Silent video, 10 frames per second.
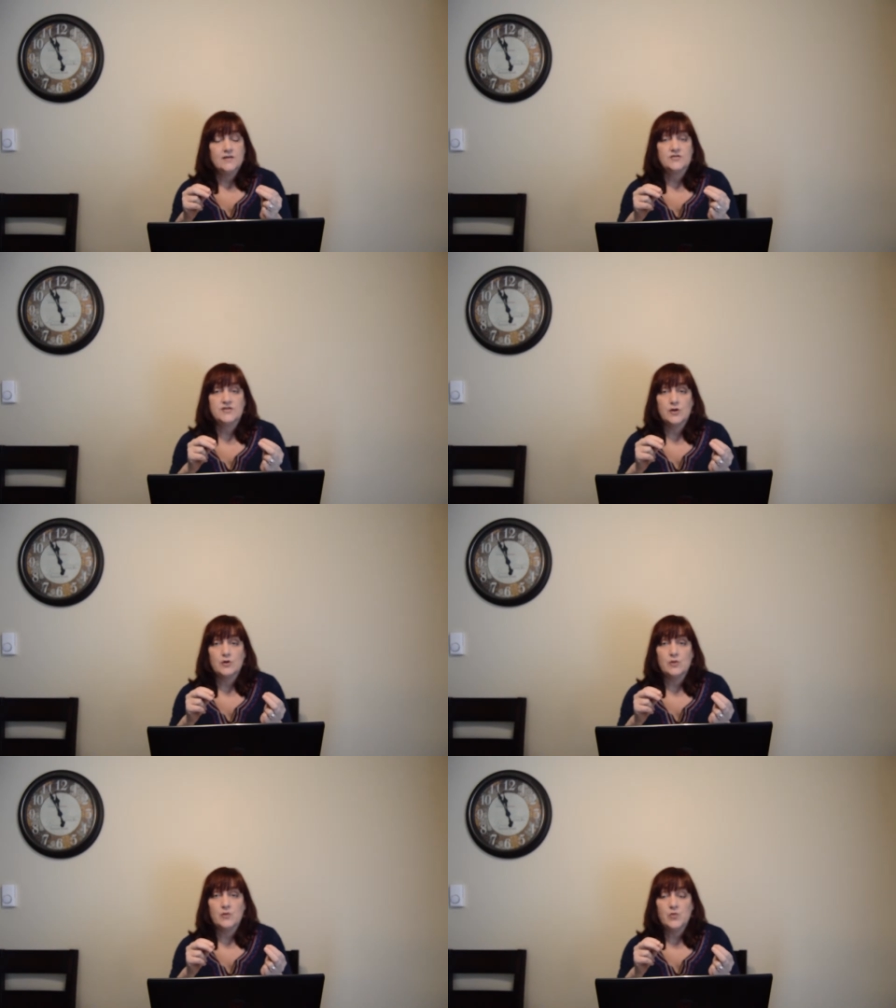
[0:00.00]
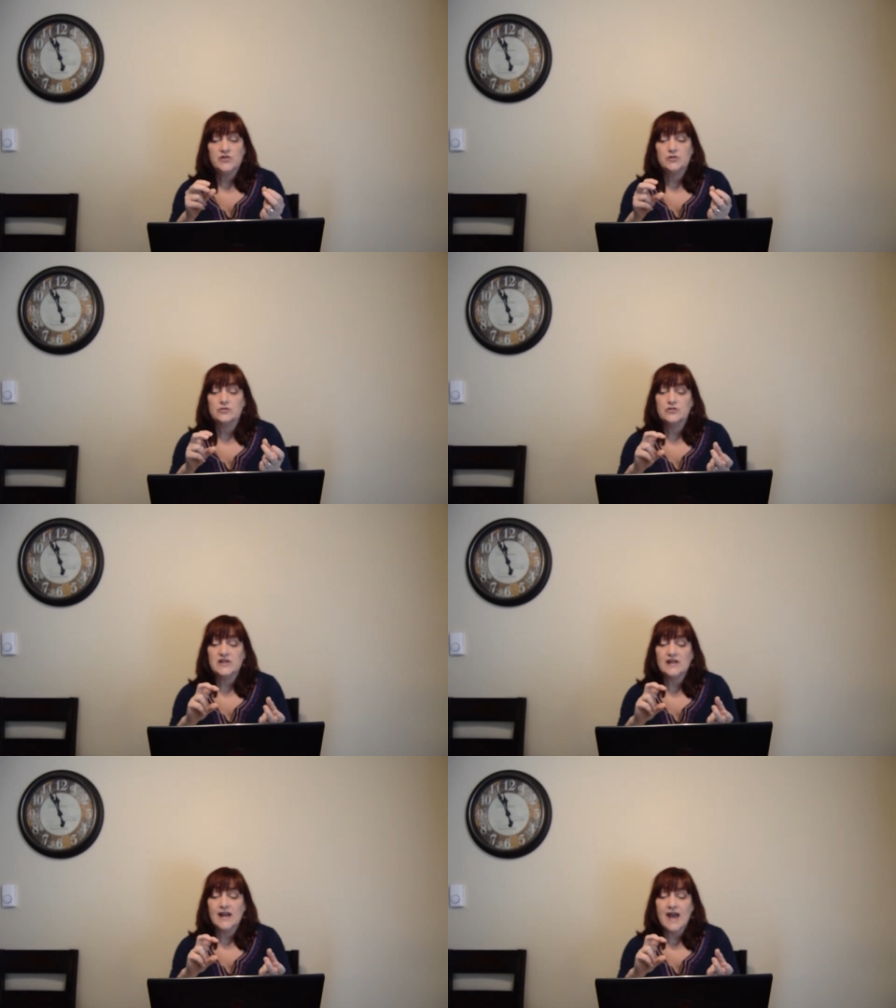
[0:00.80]
So when you're
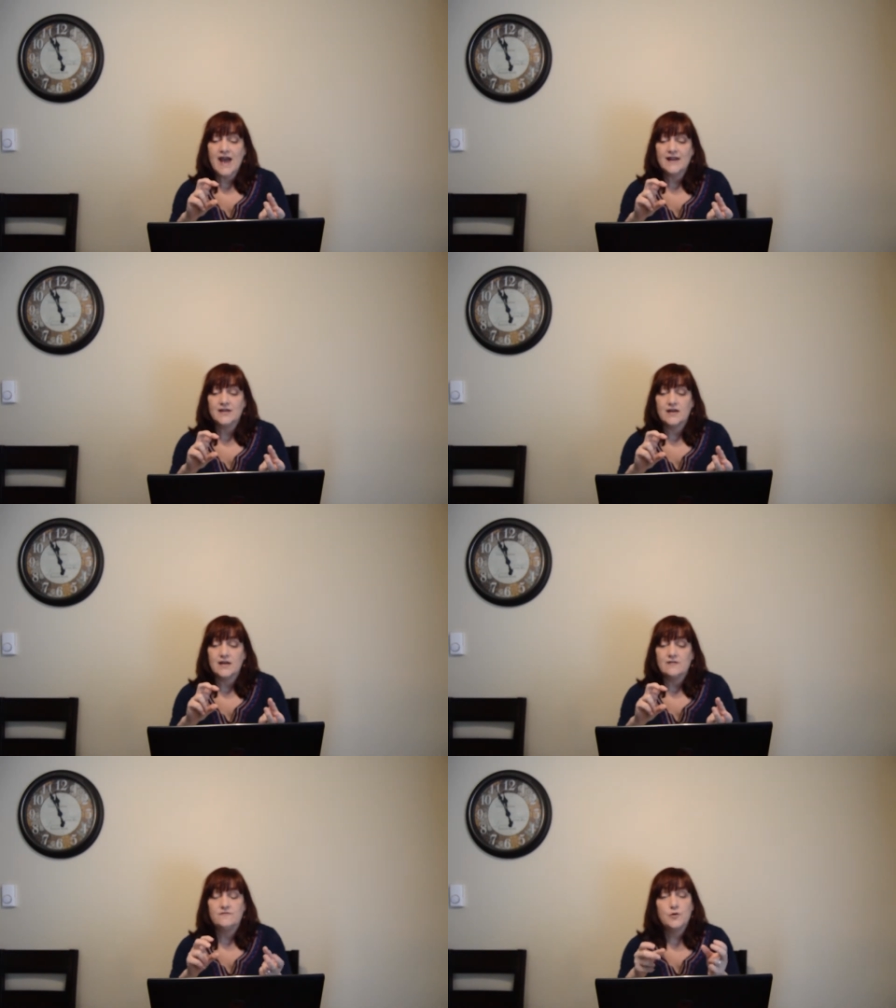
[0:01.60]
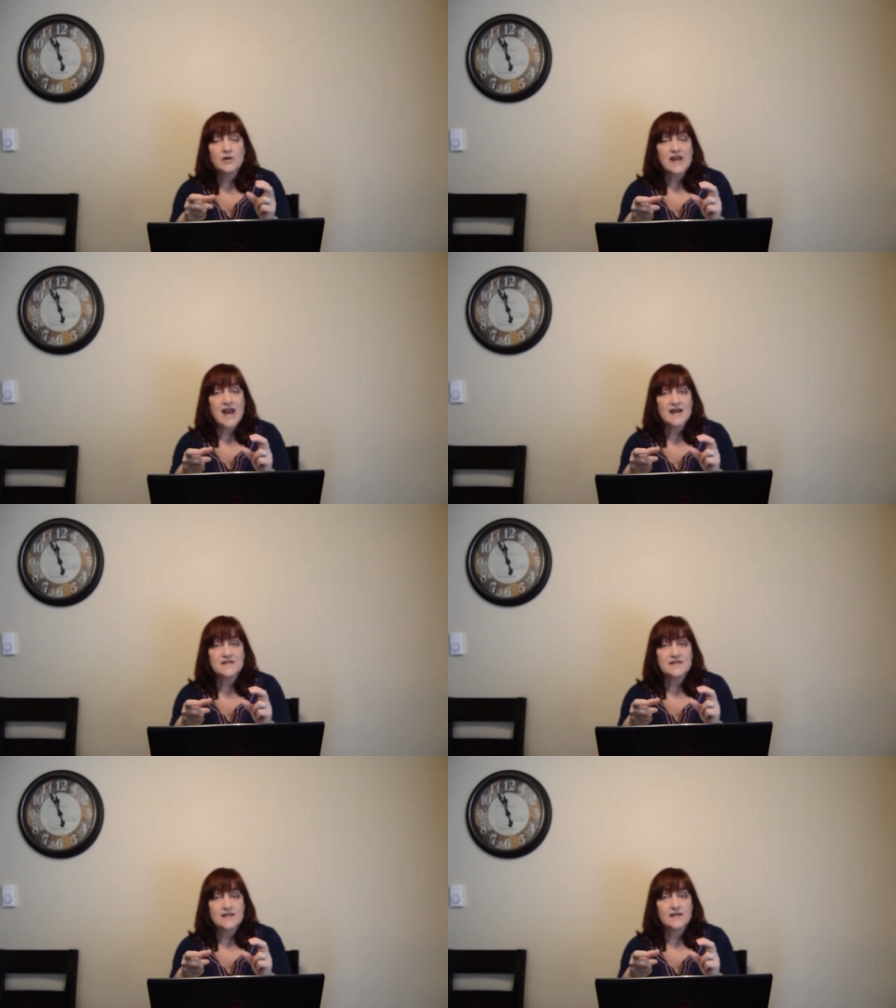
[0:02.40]
looking at
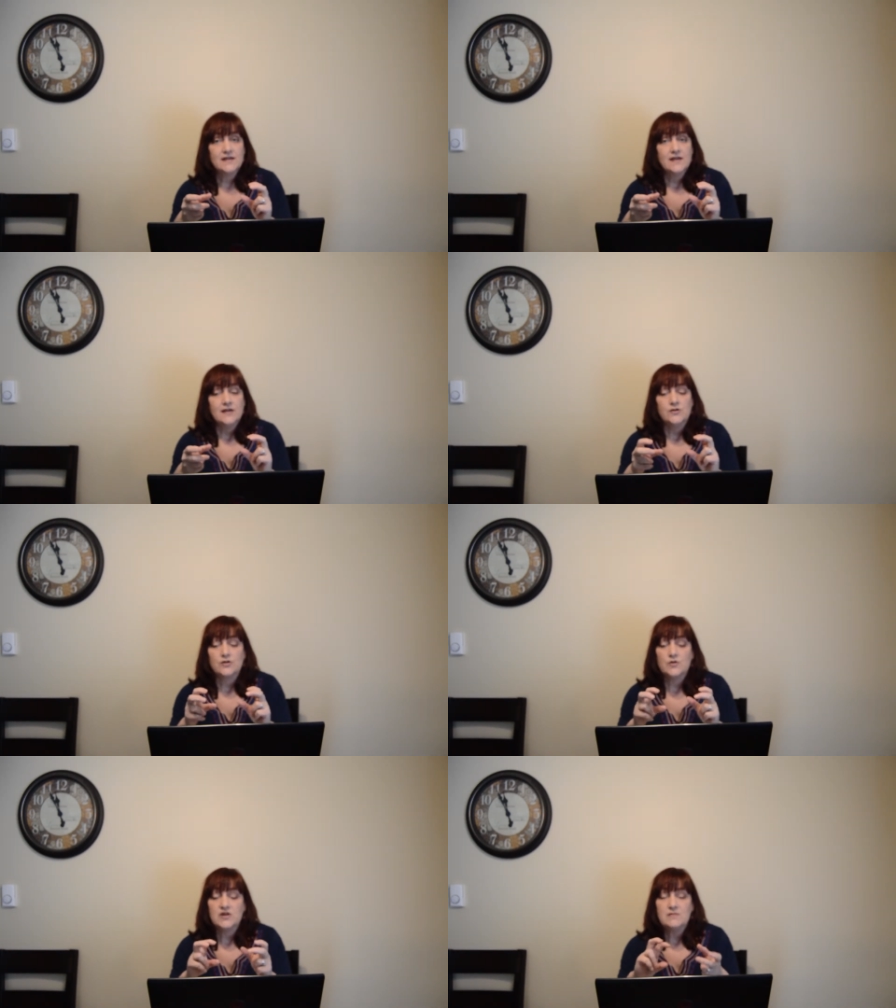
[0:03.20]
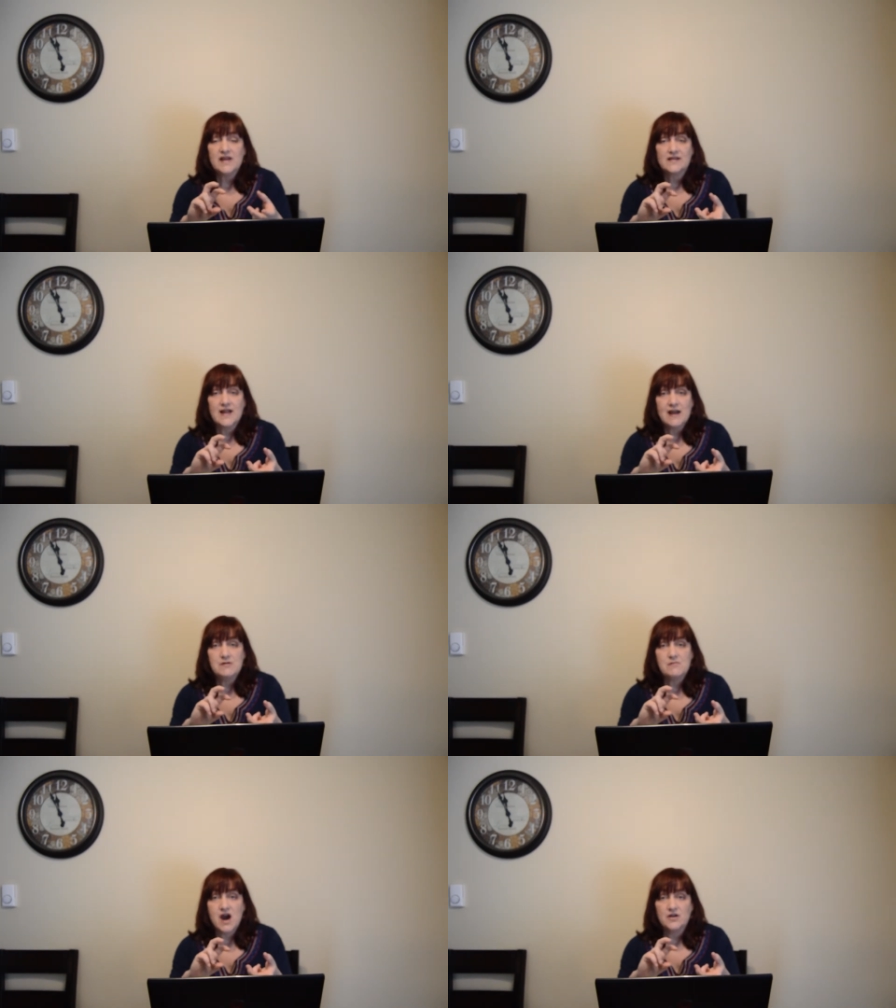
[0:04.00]
forecasting, you're going to make
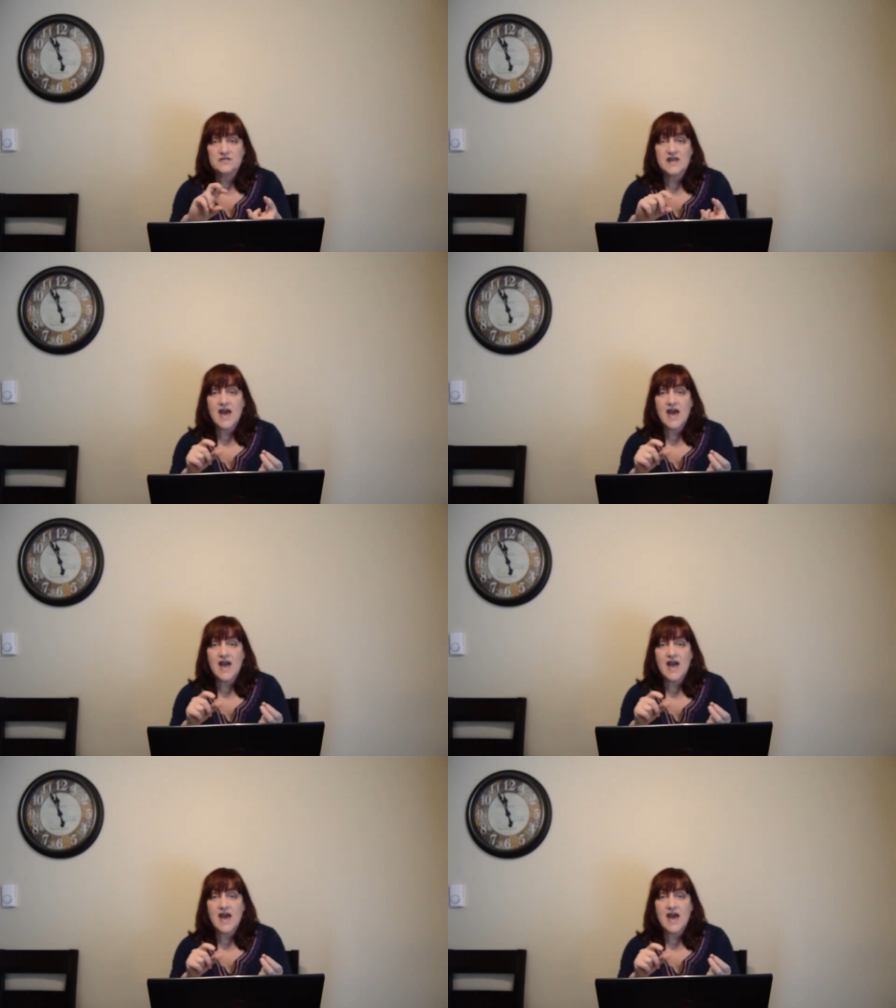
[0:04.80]
climate models that